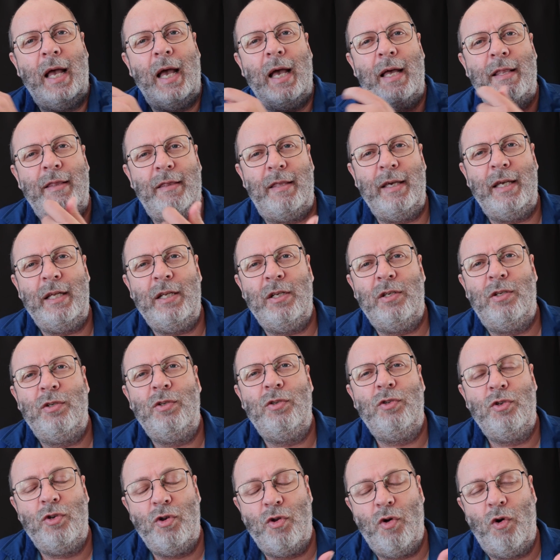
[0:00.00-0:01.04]
and then
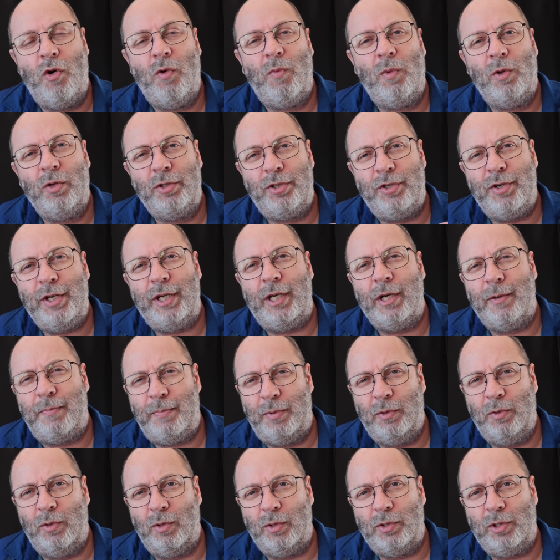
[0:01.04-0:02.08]
do normal trigger
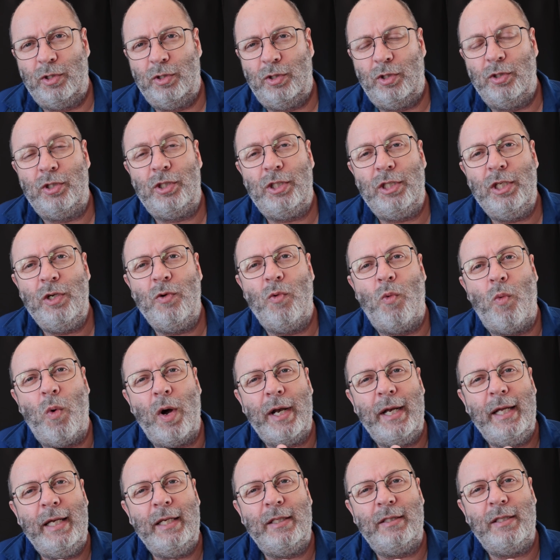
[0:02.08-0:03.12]
pulls to see
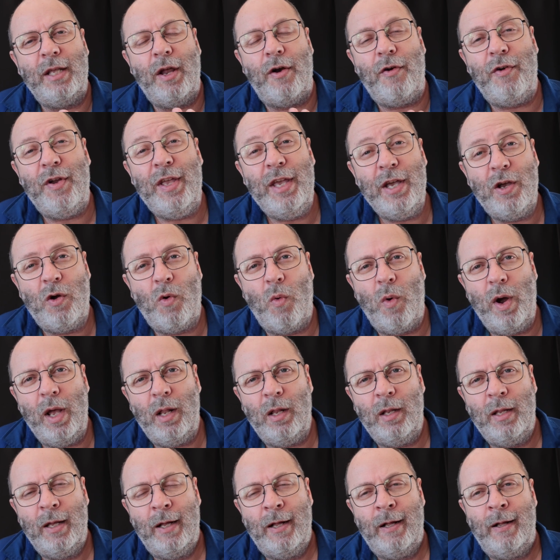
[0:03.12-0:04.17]
what is the
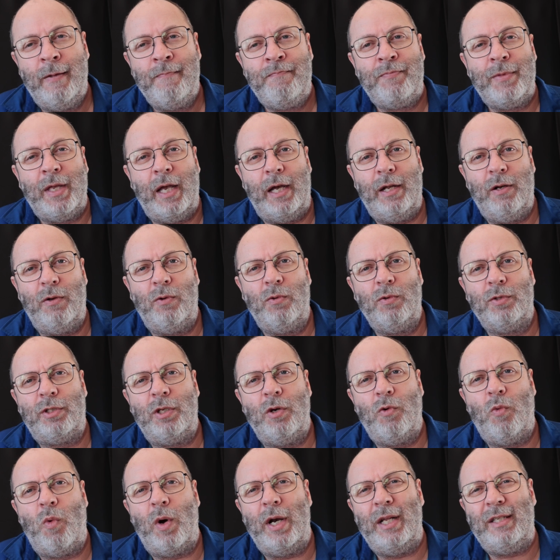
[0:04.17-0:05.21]
recoil and
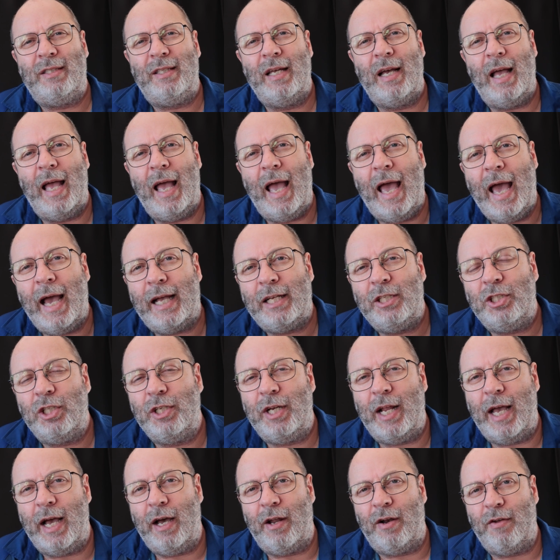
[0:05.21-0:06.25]
also what is the
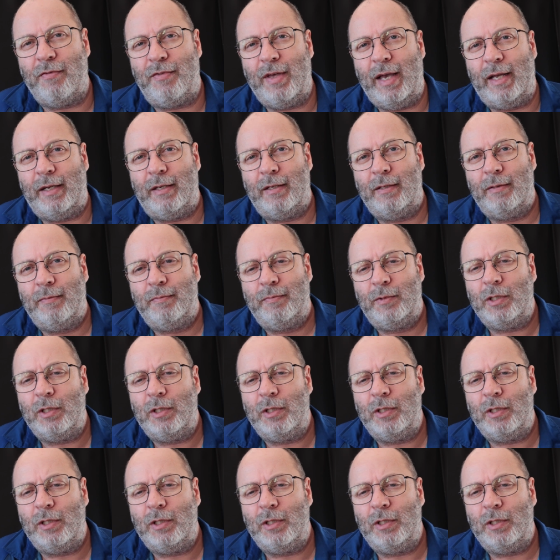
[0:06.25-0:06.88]
action out of that.